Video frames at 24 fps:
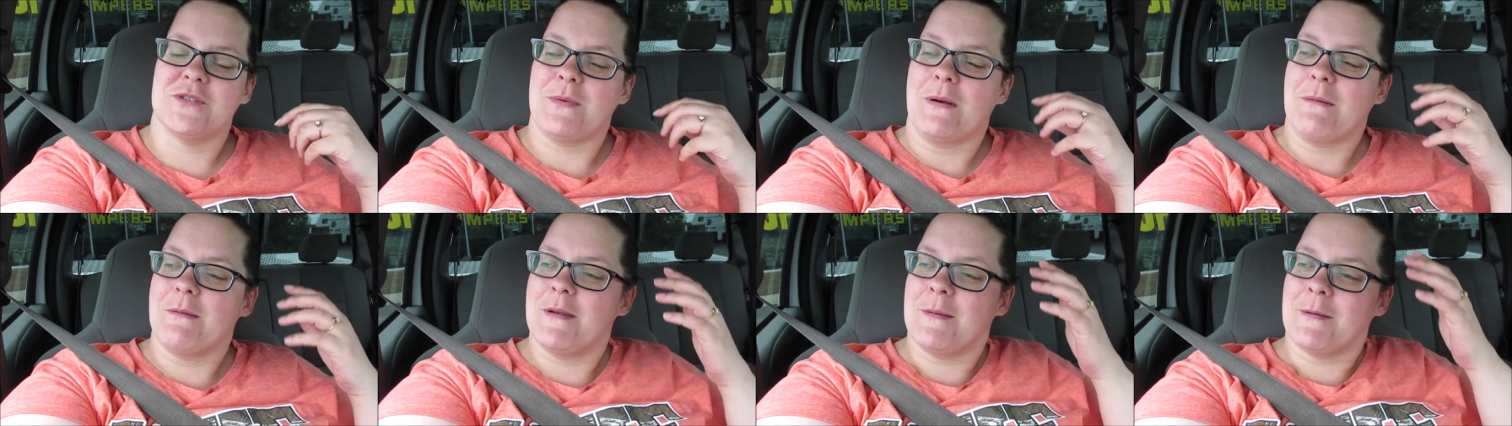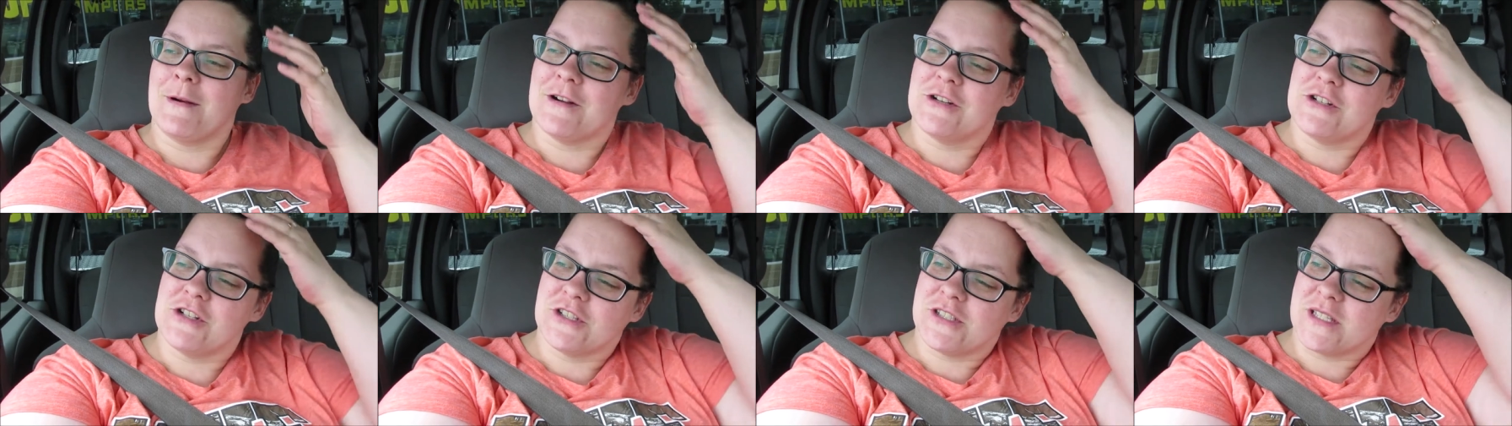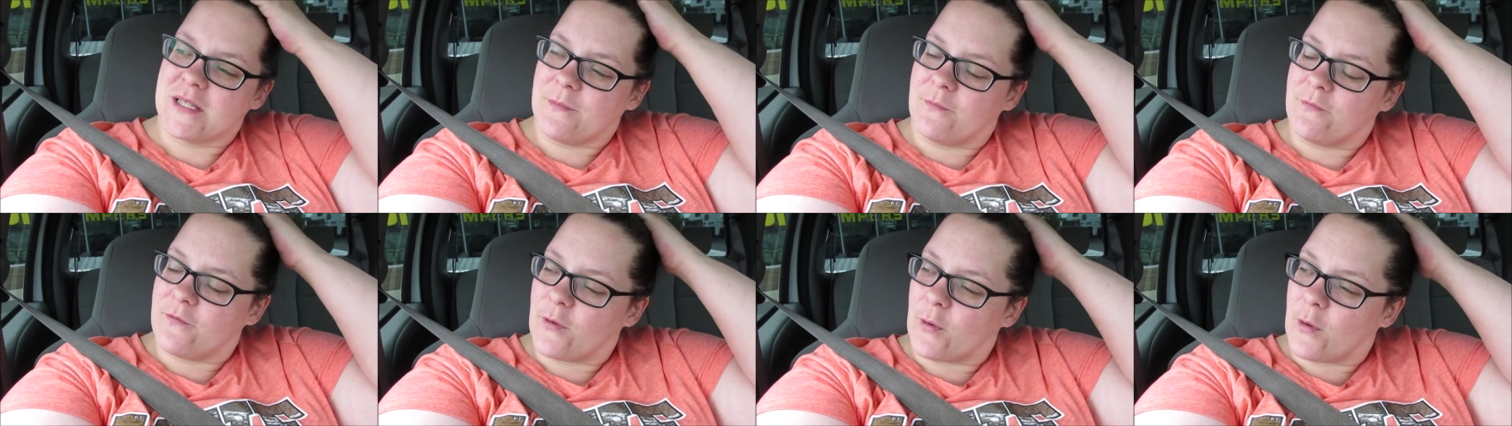is what we
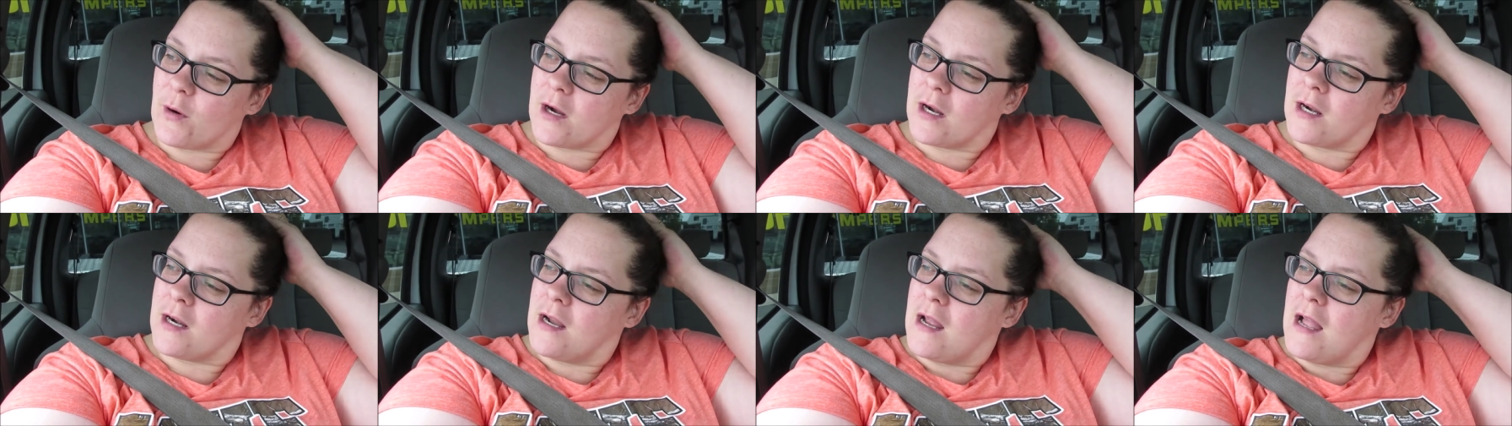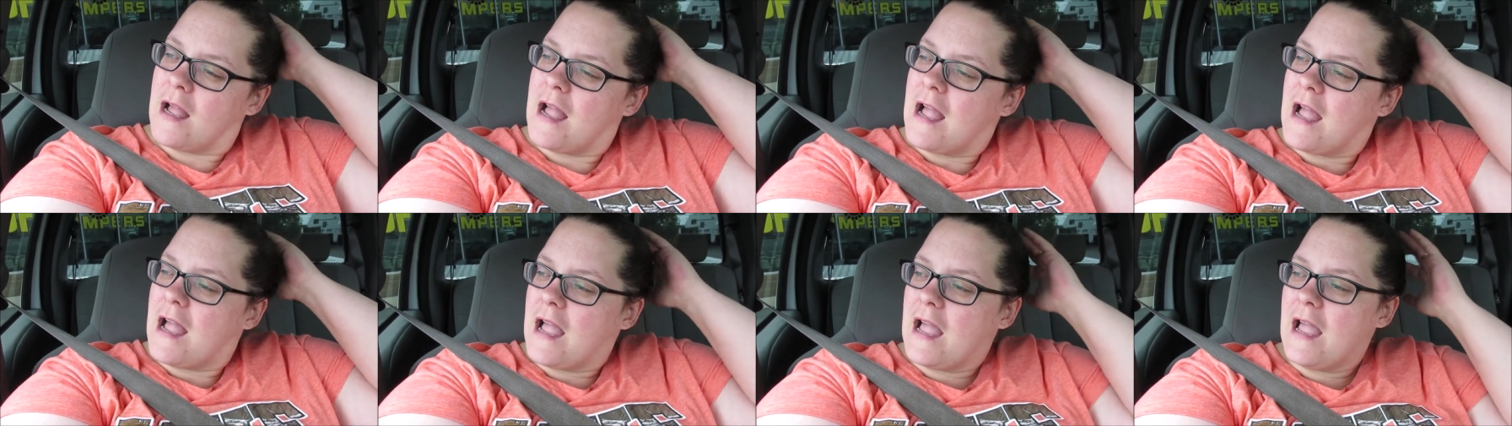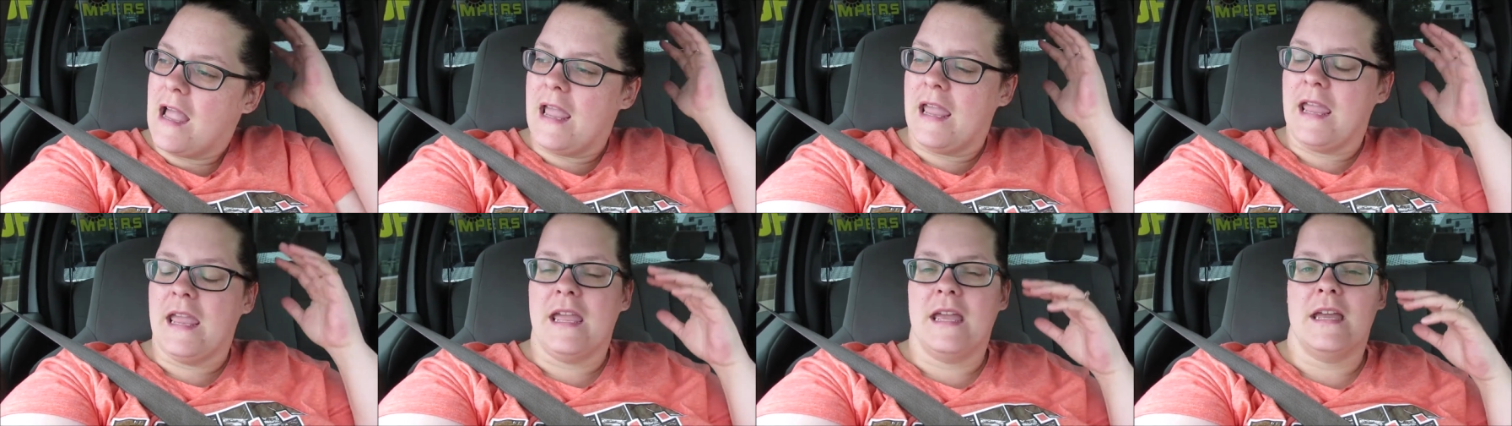purchased them for.
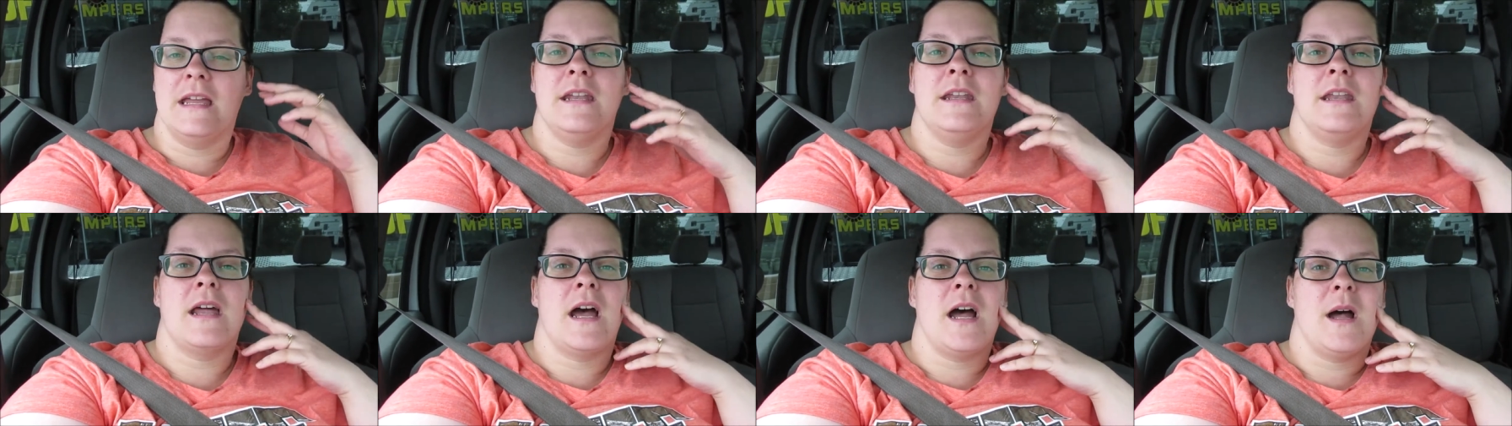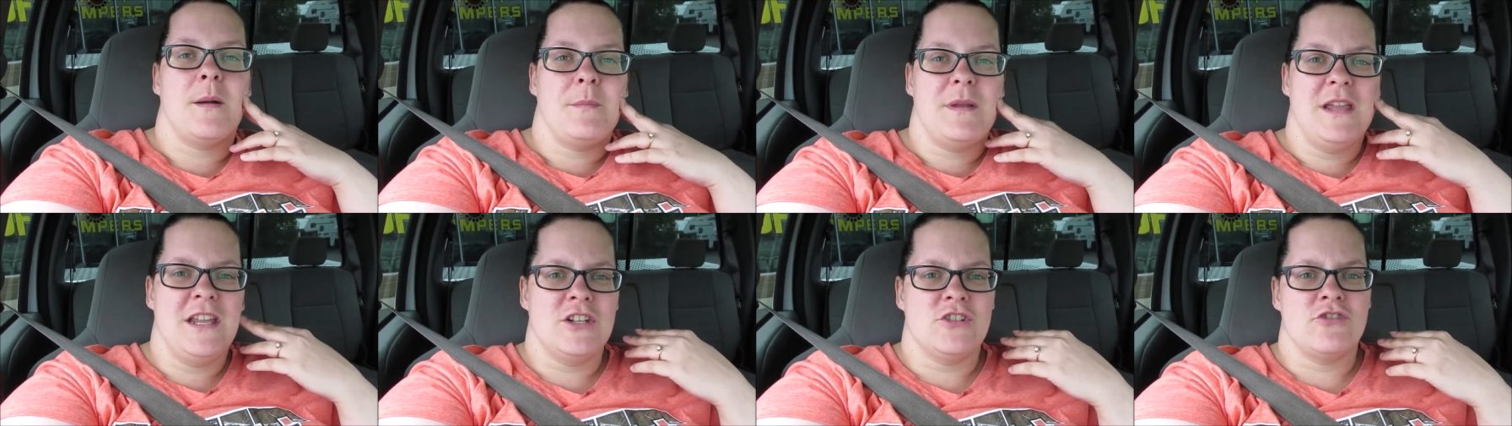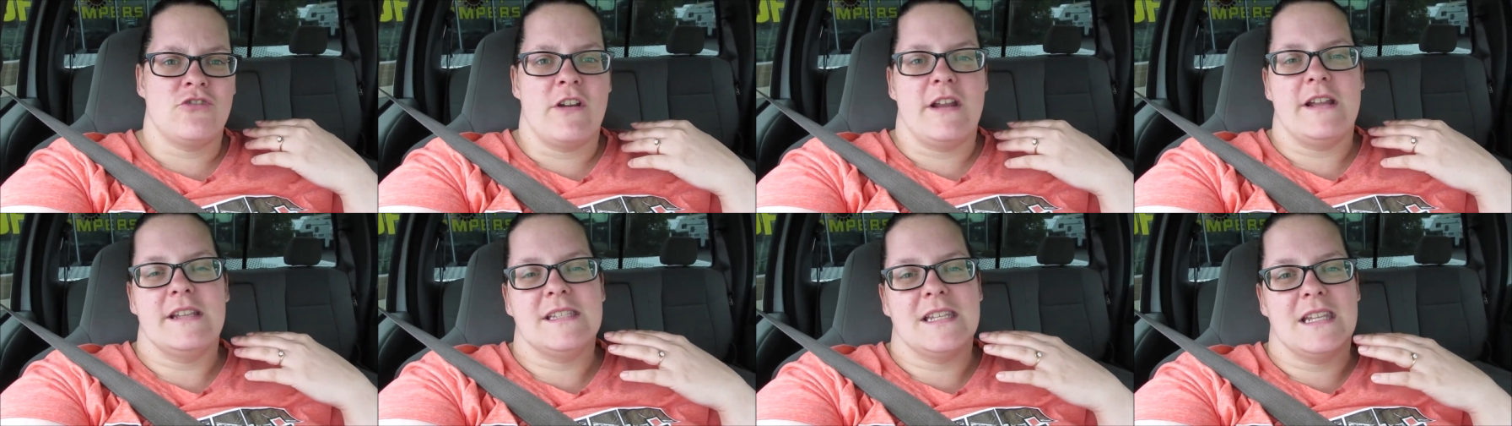And um, in
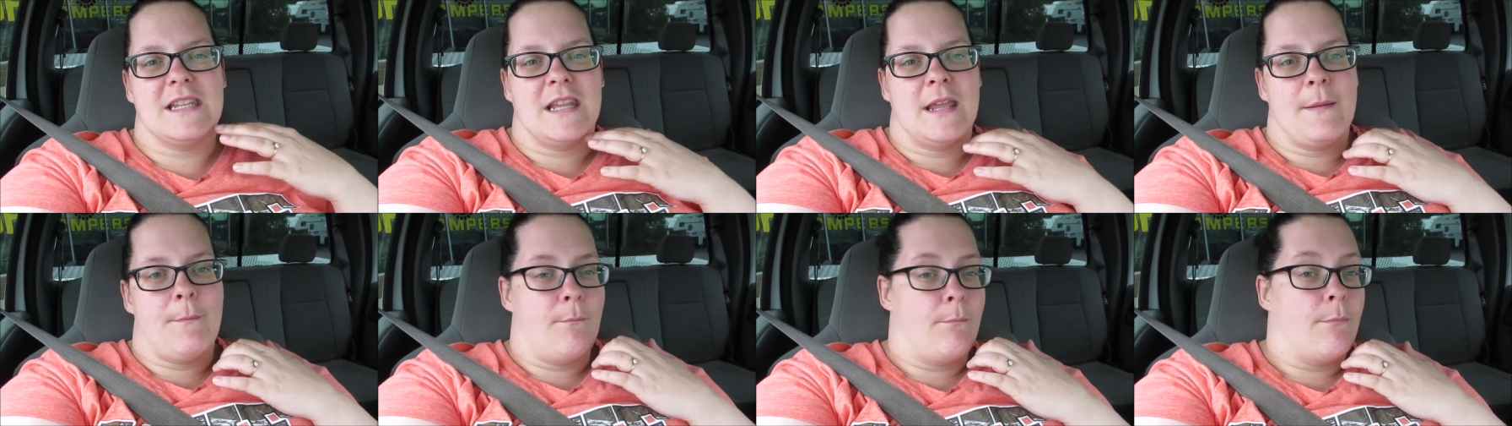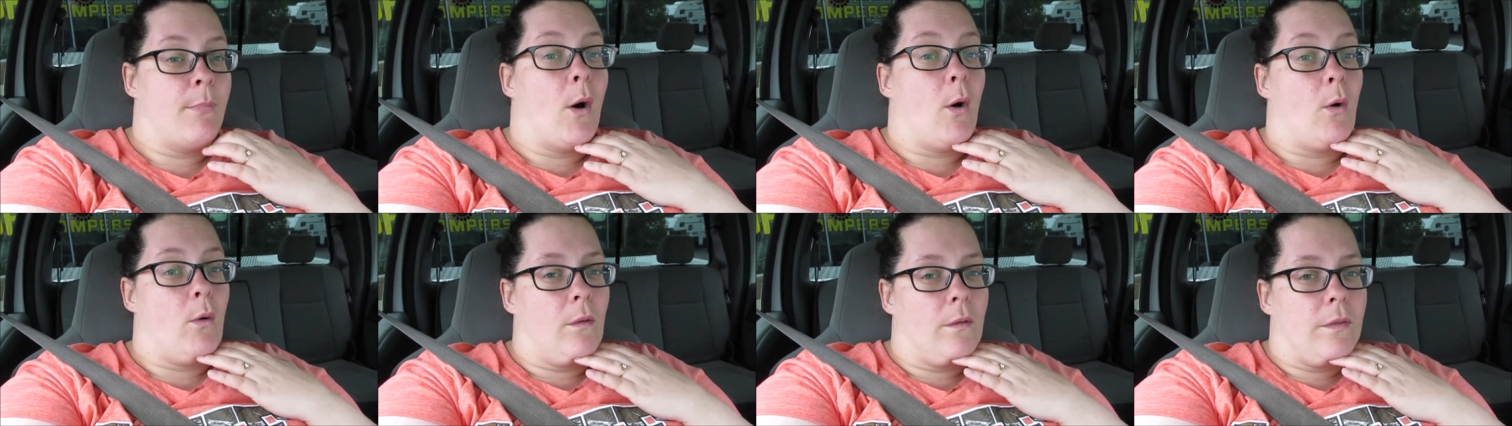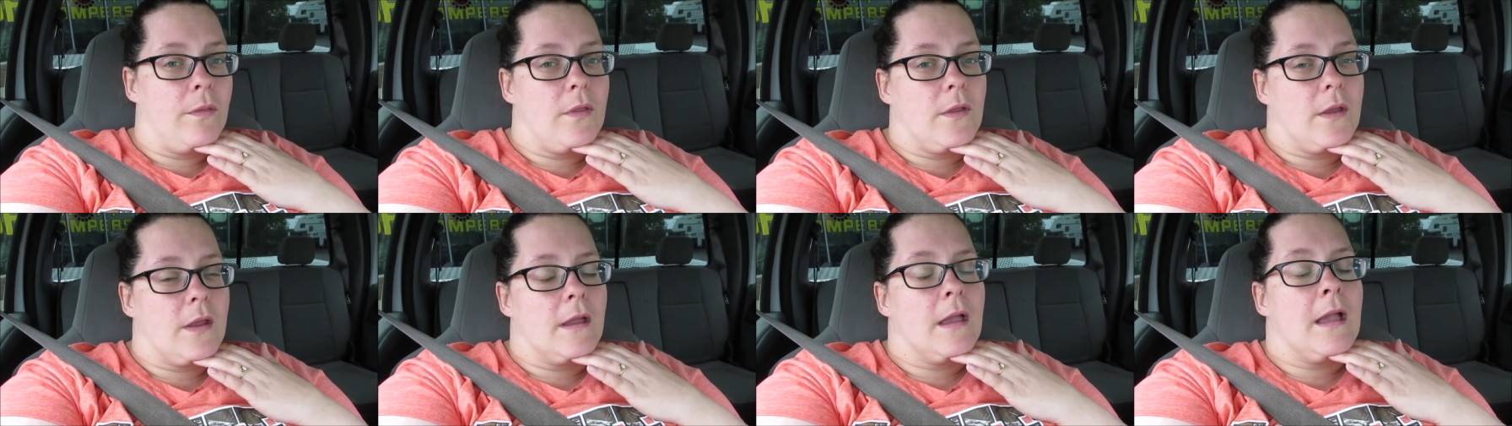transit, they
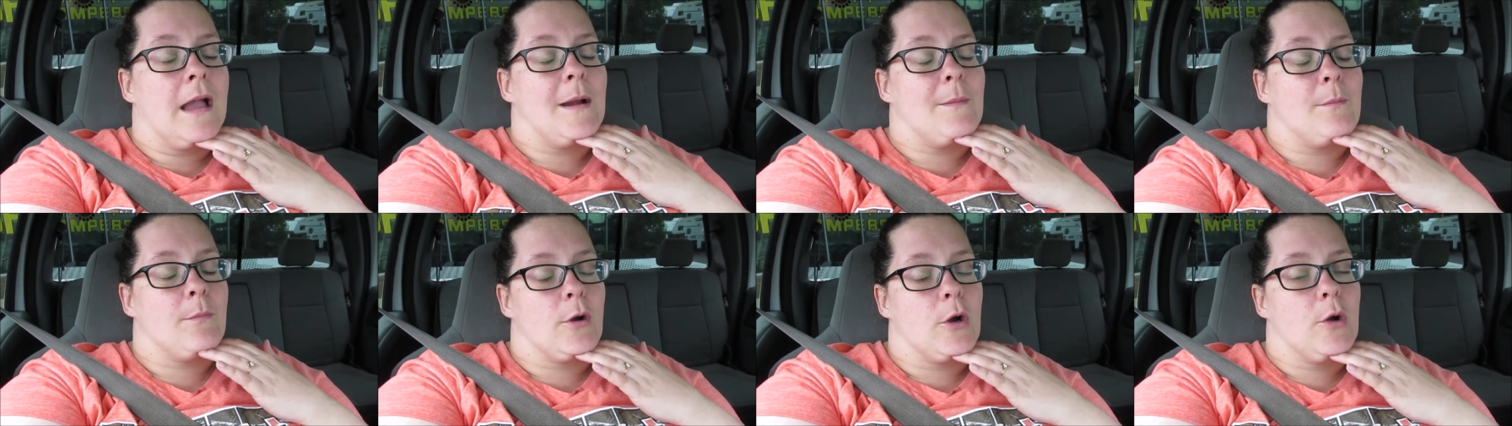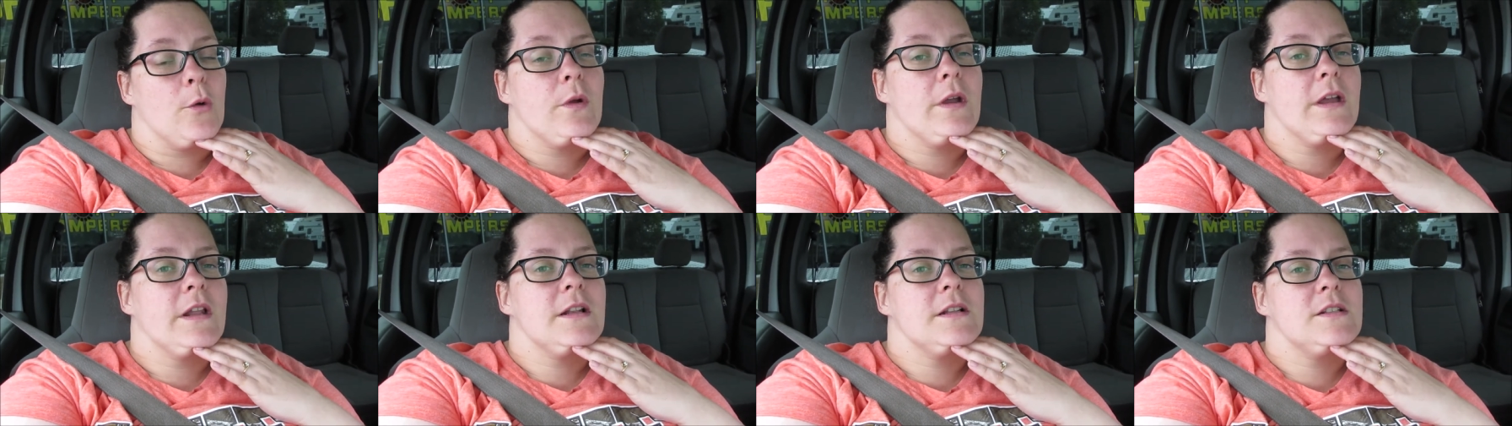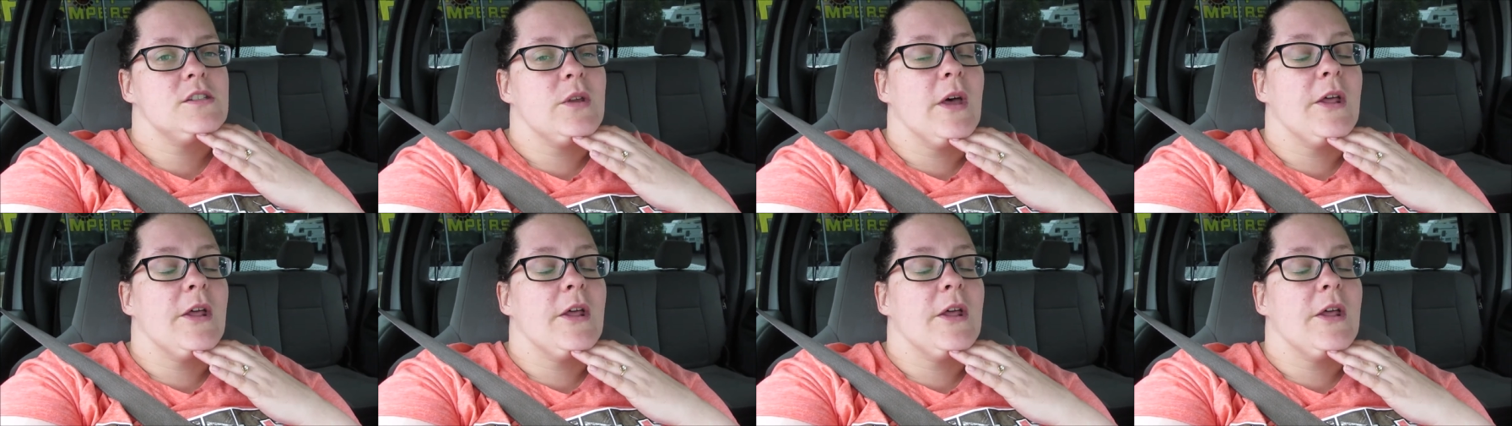both got broken.